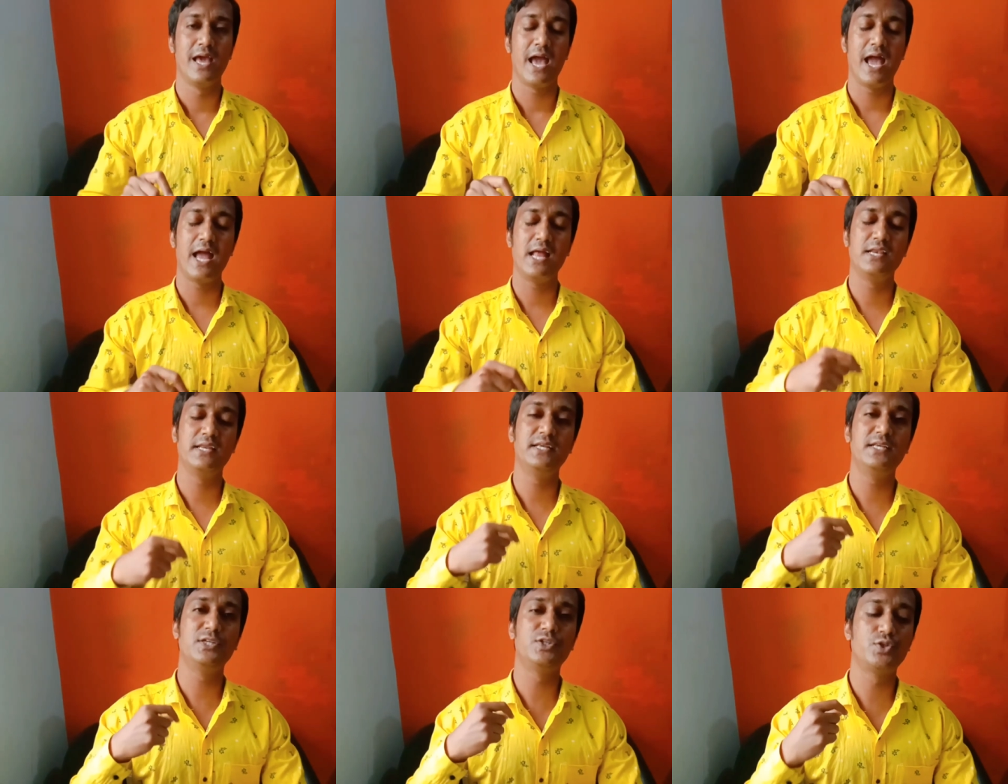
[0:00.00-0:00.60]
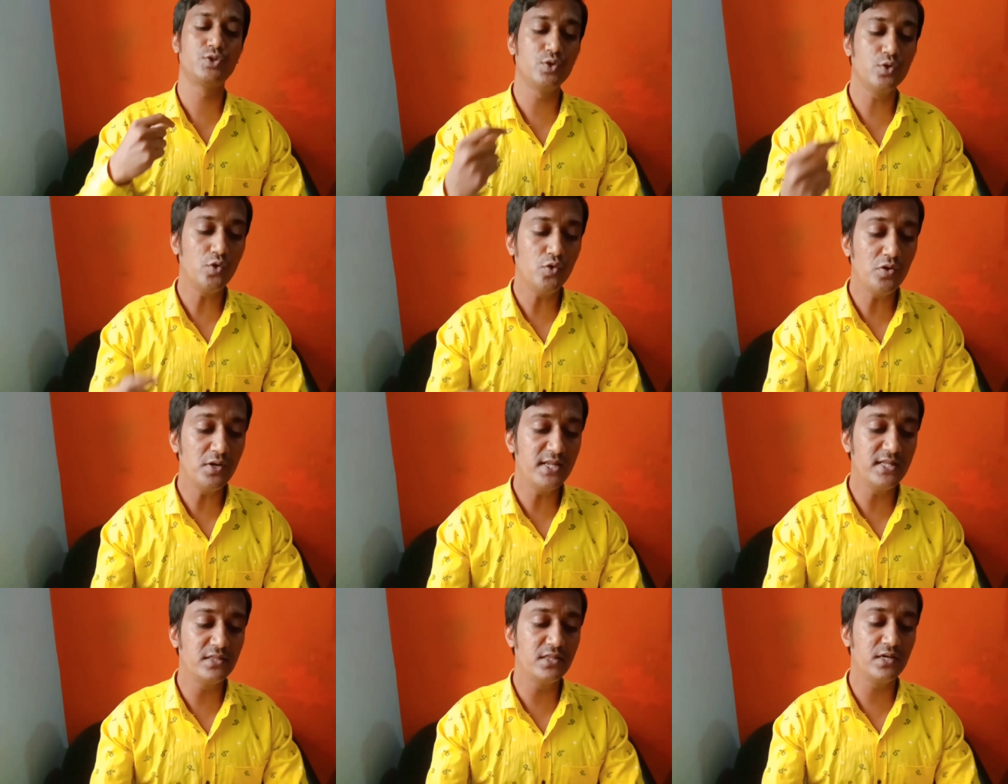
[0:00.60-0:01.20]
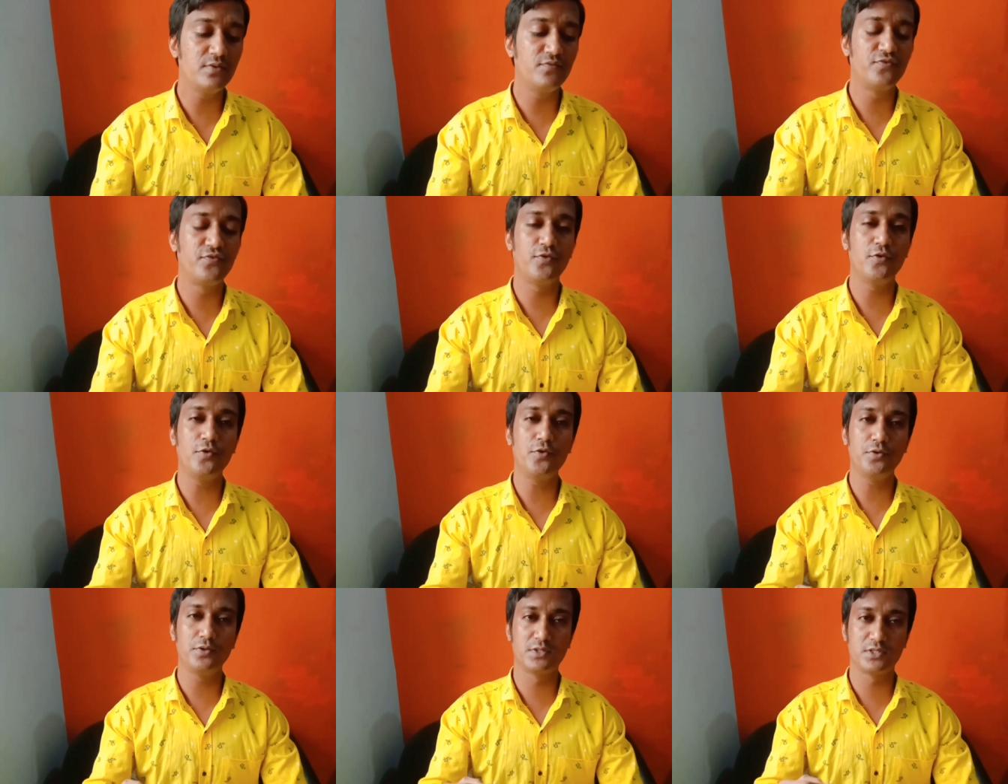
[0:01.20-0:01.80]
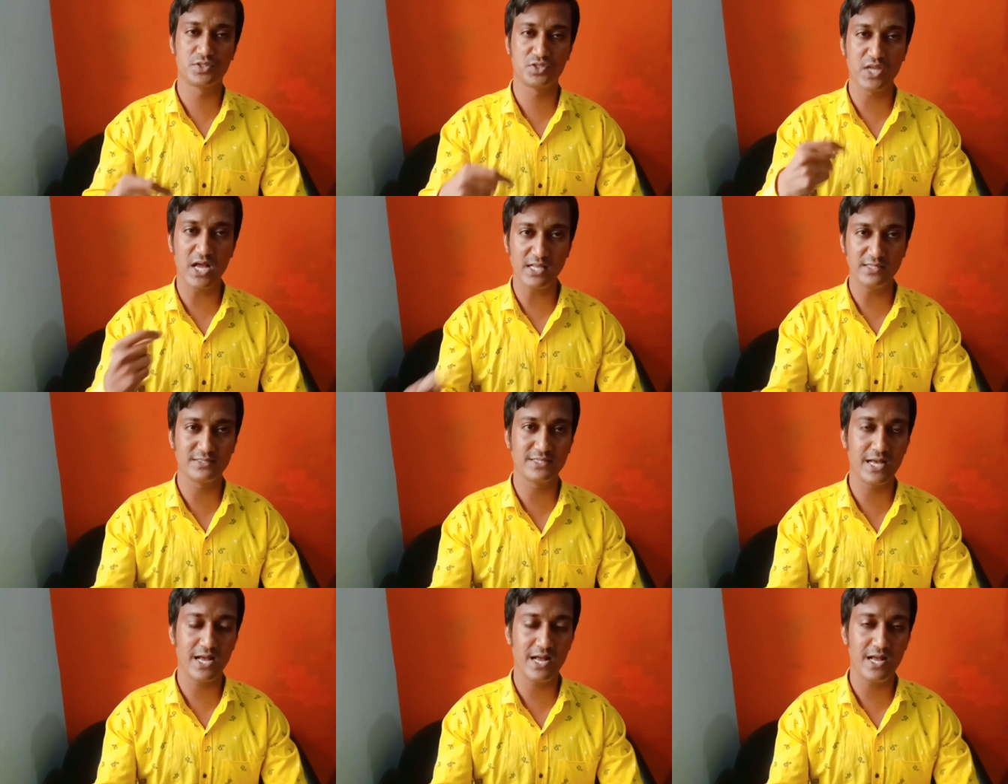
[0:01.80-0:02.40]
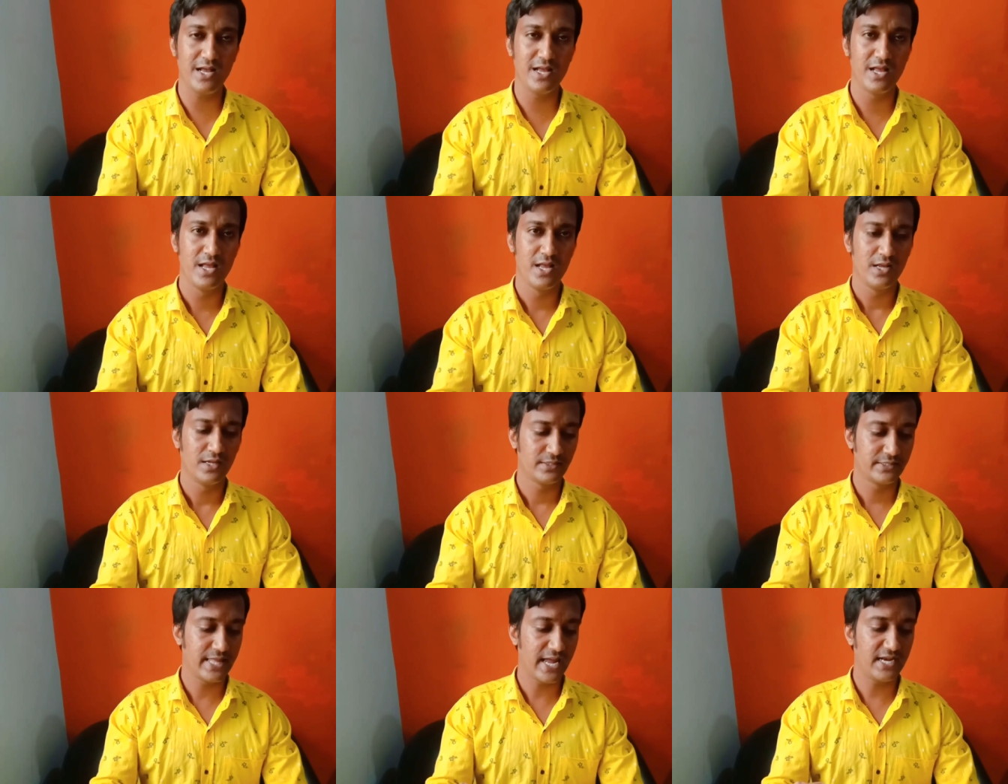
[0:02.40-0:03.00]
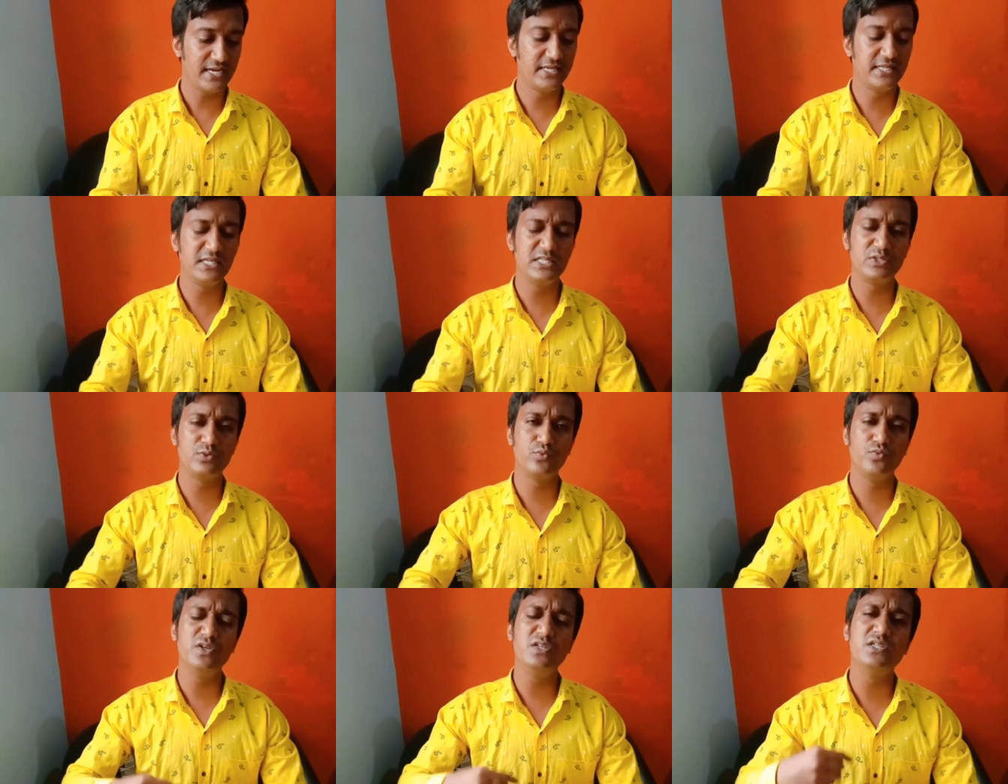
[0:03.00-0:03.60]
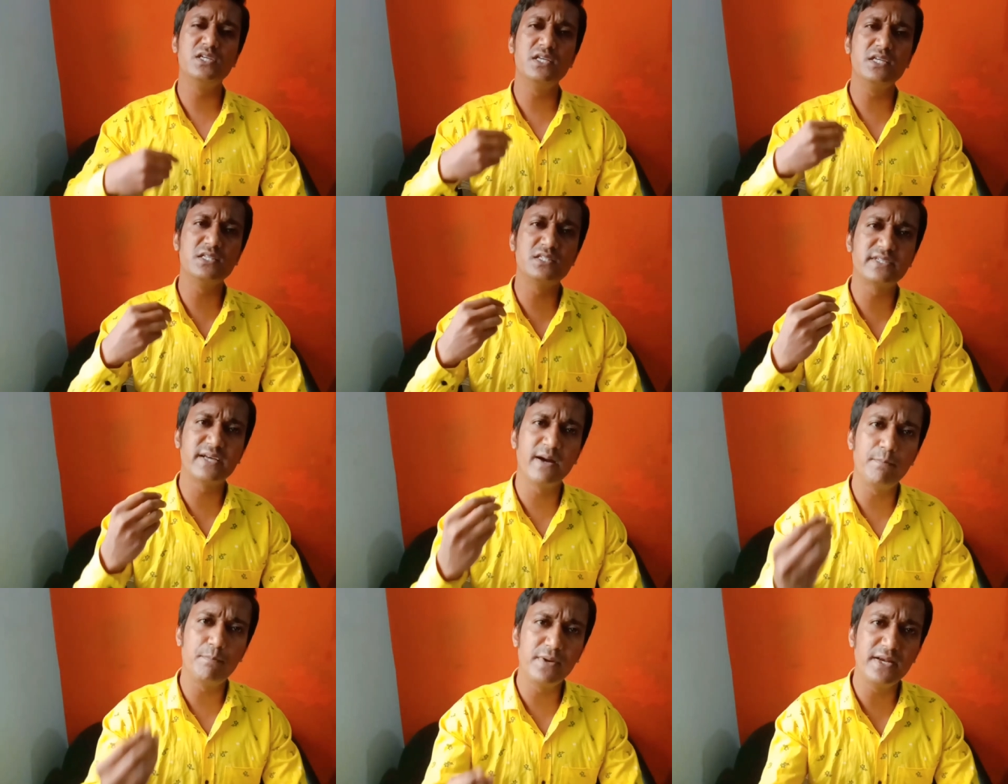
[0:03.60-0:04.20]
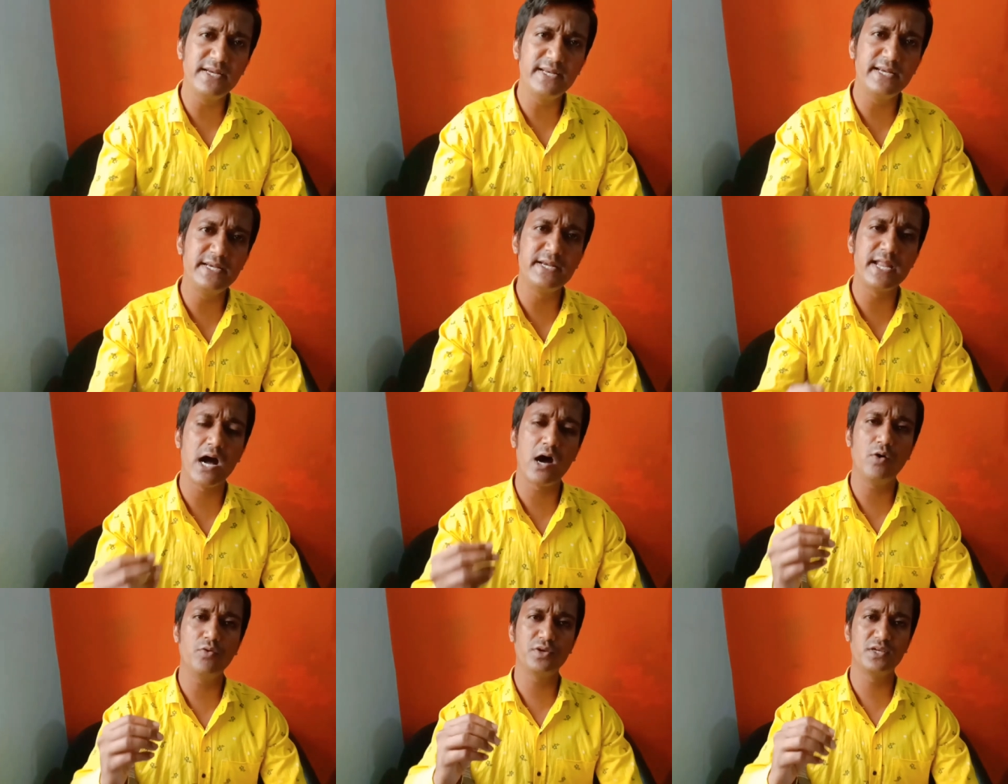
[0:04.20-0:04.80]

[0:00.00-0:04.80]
and it is told in the fourth stanza that his vision is completed now,